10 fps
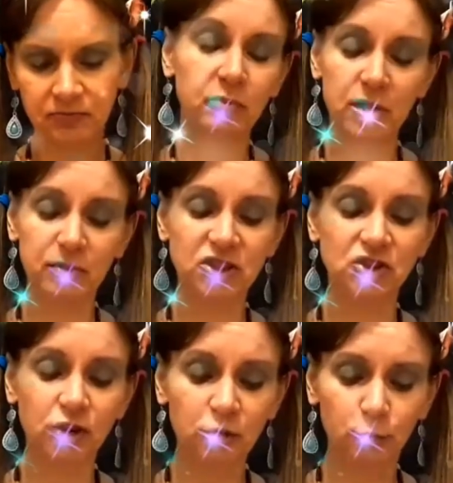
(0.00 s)
The peeper
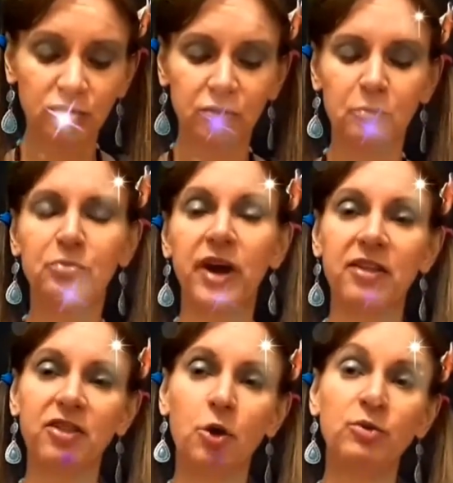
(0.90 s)
struggled for
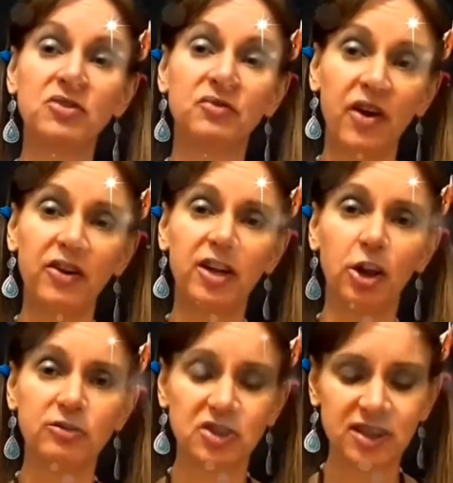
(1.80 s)
breath and was very
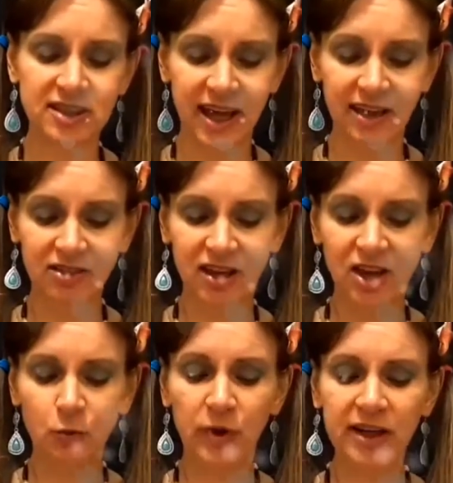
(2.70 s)
close to death
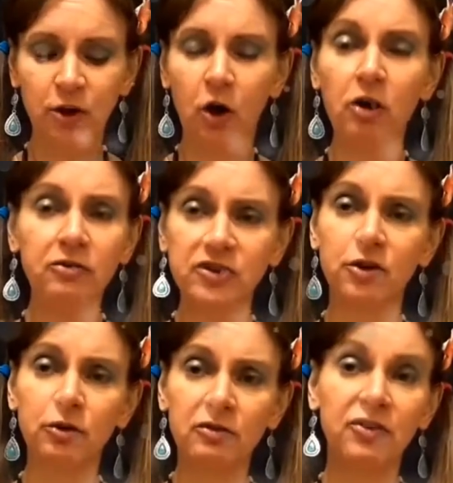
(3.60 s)
when he
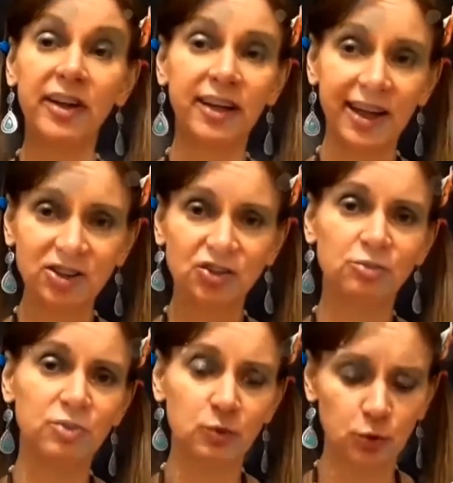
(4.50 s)
offered her a
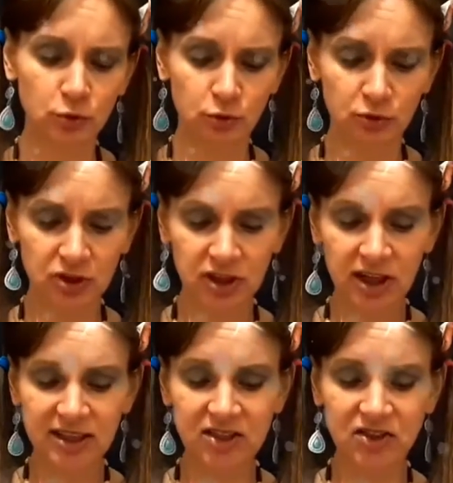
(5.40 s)
financial reward.
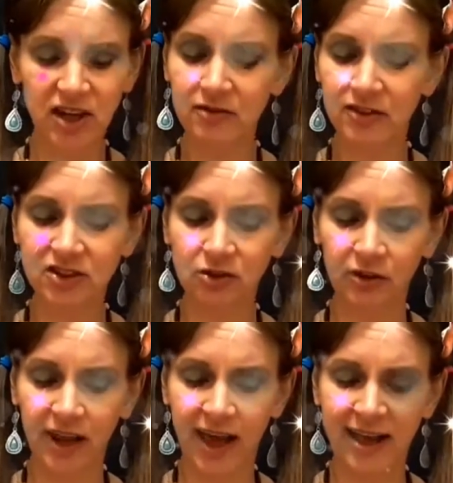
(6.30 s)
To save his
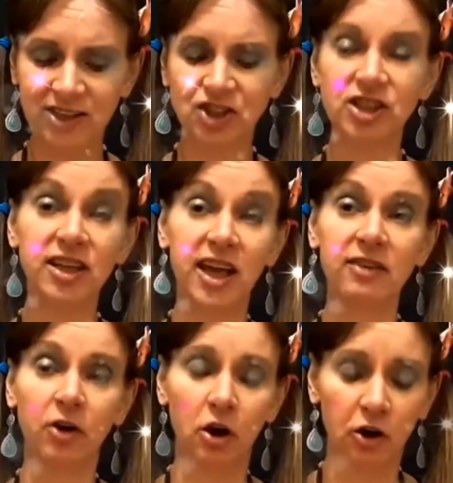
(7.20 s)
sorry ass, she
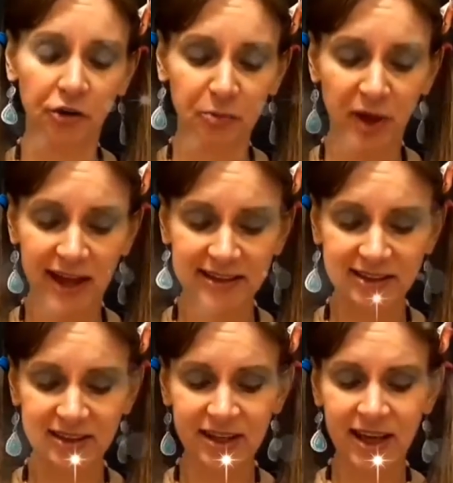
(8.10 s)
gave a hard
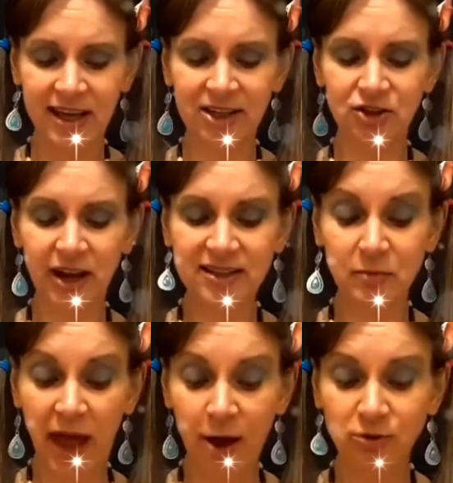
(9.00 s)
pass,
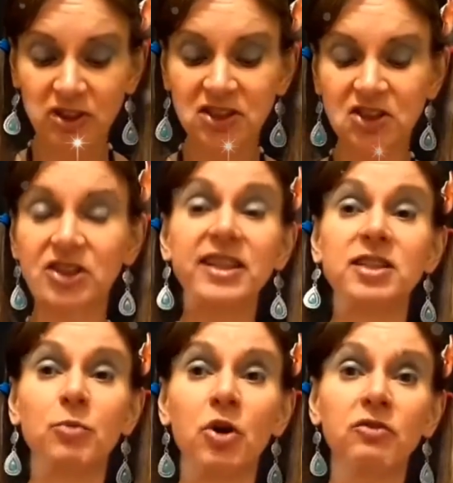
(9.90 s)
dragged him out and
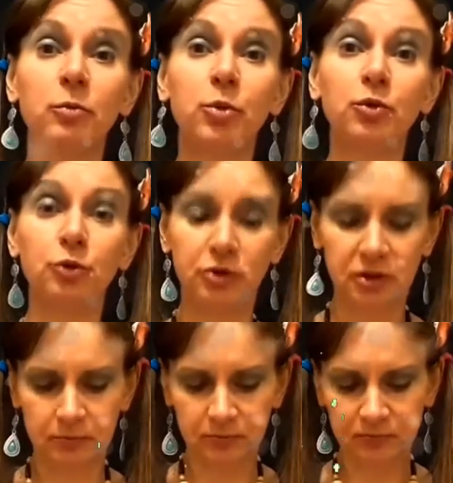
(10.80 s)
slid him overboard.